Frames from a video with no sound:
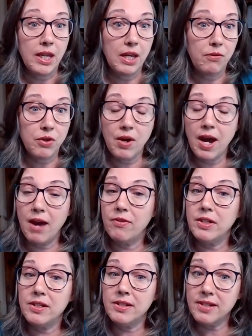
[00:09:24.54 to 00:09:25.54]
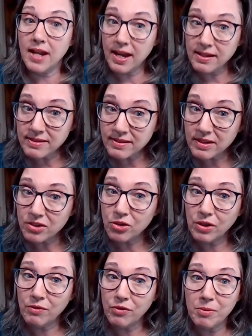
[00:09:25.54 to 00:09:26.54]
If you haven't tested
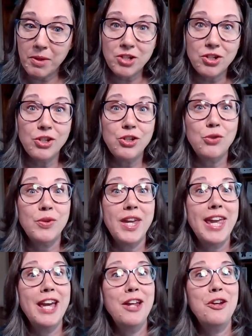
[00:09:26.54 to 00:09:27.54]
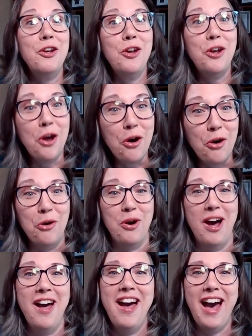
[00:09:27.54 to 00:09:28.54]
your inflammation, you can't know
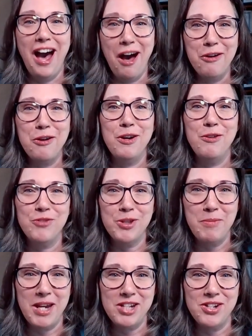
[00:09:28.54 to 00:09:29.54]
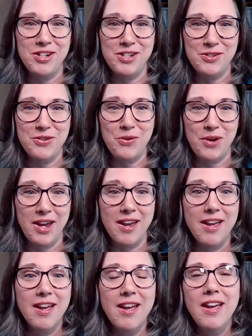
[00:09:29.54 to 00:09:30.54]
how your inflammation is doing.
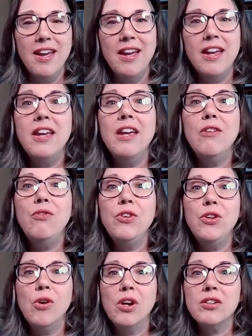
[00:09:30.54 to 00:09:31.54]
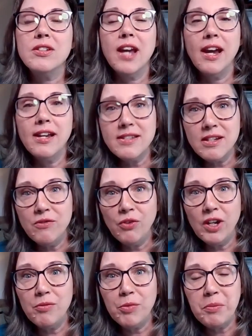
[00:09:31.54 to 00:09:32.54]
If you are tested for
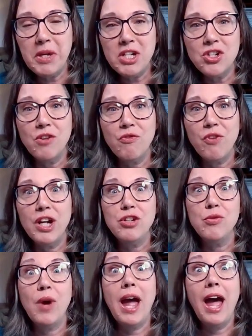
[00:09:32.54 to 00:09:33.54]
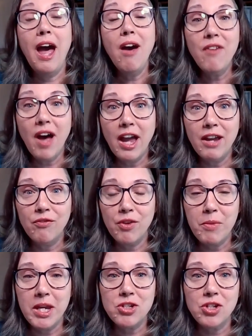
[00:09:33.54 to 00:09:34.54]
inflammation and find you have high
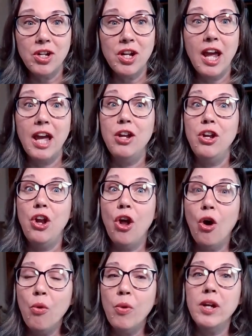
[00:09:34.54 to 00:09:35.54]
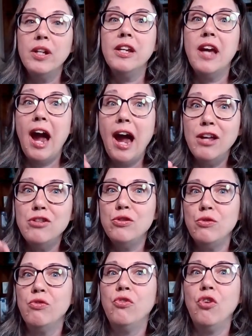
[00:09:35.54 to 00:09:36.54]
inflammation and no one guides
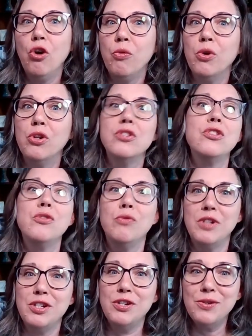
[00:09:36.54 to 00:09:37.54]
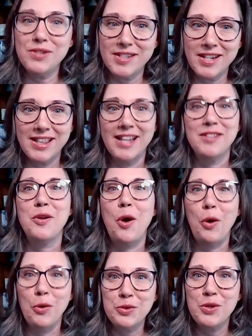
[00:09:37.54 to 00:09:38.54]
you forward to reduce it, that's
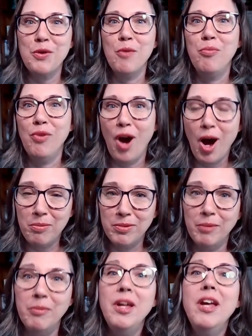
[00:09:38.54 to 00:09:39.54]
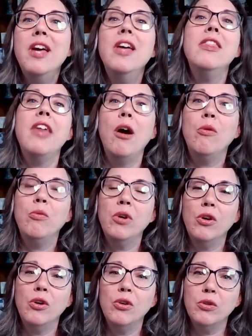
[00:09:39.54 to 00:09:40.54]
also a problem that
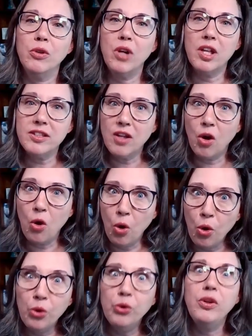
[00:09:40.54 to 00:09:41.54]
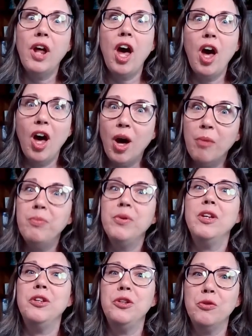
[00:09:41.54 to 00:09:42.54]
will hold up
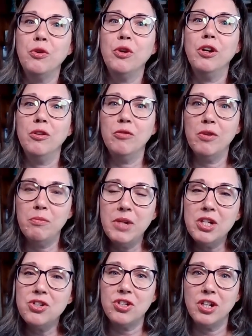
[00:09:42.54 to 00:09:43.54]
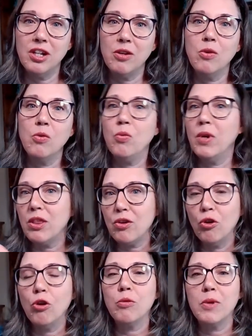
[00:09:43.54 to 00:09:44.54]
your remission with
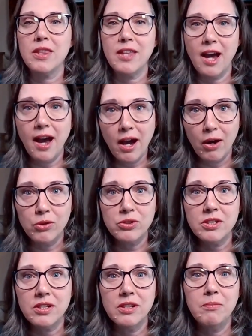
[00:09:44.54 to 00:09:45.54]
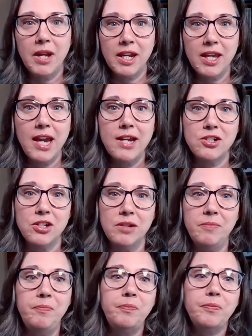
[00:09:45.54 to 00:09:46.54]
or without medication.
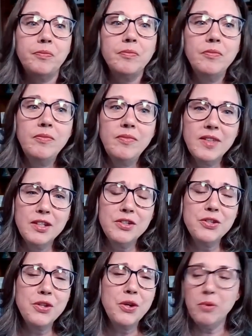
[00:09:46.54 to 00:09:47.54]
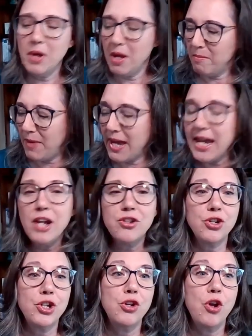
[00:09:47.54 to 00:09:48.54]
So making
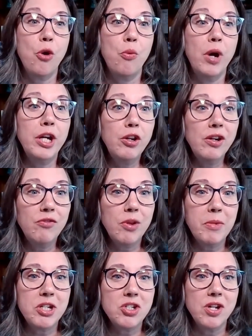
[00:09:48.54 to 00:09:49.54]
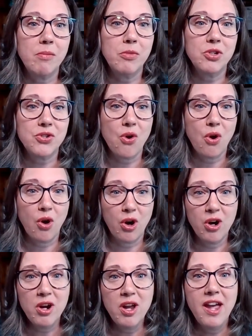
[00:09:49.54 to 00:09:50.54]
sure you know what your inflammation numbers
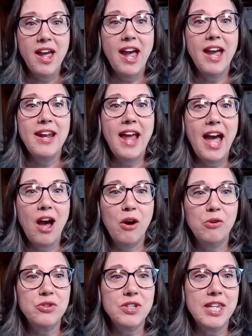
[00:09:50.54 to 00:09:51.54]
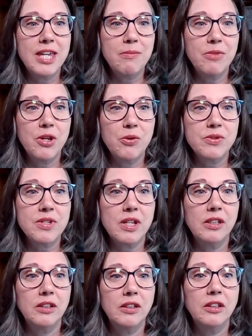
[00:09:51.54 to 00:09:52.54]
are and how to keep those
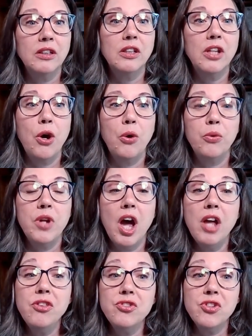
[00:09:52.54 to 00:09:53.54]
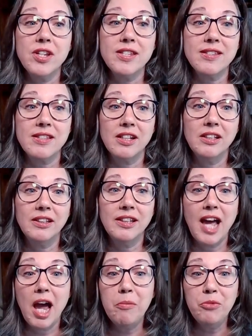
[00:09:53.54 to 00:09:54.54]
low, not just
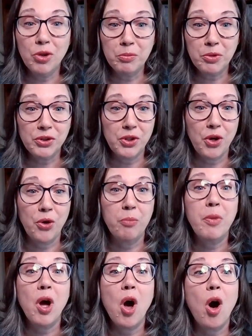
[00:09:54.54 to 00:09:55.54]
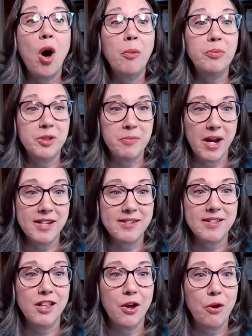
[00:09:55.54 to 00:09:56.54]
lab normal low, but
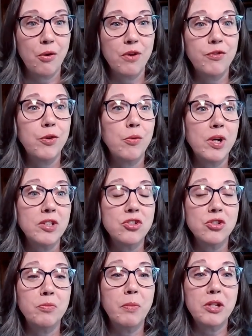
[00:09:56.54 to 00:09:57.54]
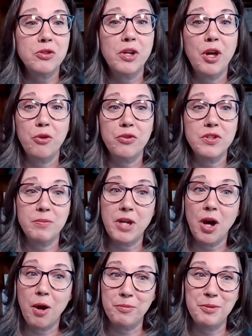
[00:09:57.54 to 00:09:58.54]
optimized low if you want your mental health to be
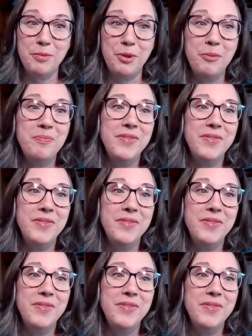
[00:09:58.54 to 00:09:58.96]
optimal.